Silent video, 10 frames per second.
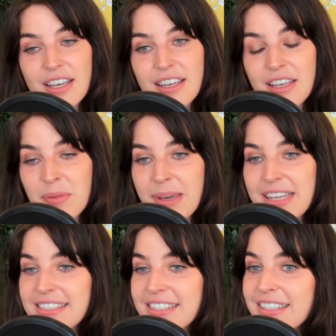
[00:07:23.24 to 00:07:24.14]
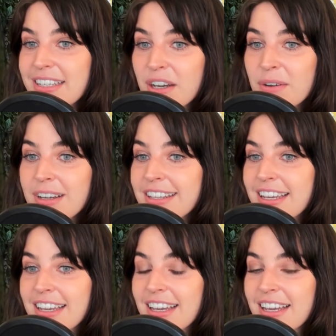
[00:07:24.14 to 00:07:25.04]
you basically go on
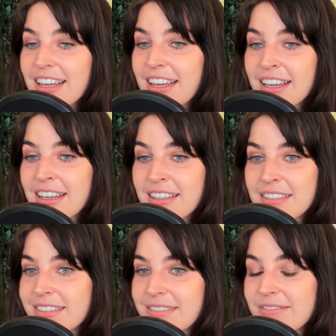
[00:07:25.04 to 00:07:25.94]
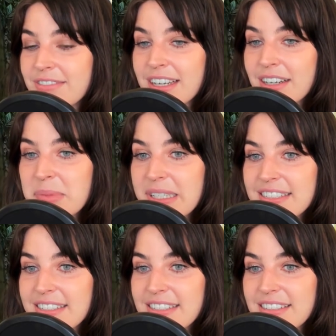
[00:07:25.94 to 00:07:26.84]
like a
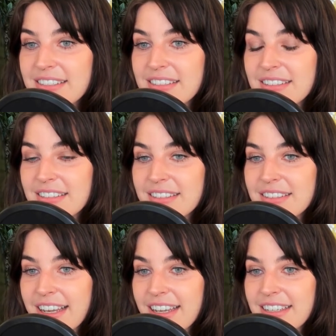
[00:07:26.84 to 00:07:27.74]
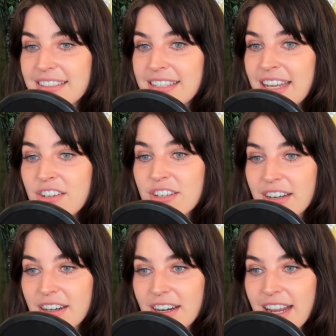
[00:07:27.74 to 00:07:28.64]
therapist like
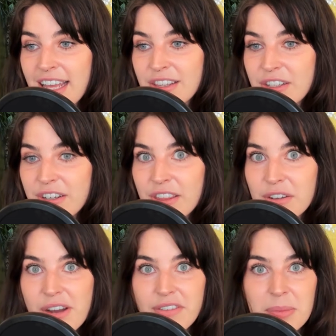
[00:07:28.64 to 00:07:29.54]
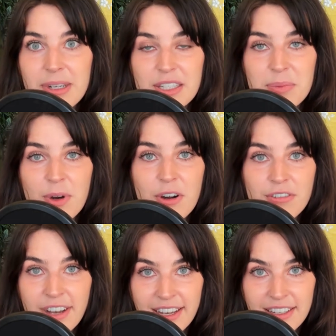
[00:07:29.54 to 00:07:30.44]
Tinder and look through everybody's
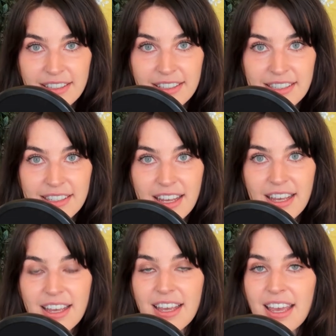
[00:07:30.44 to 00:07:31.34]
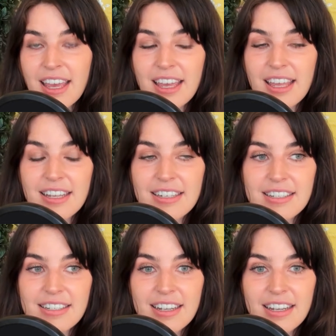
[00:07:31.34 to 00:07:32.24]
profiles and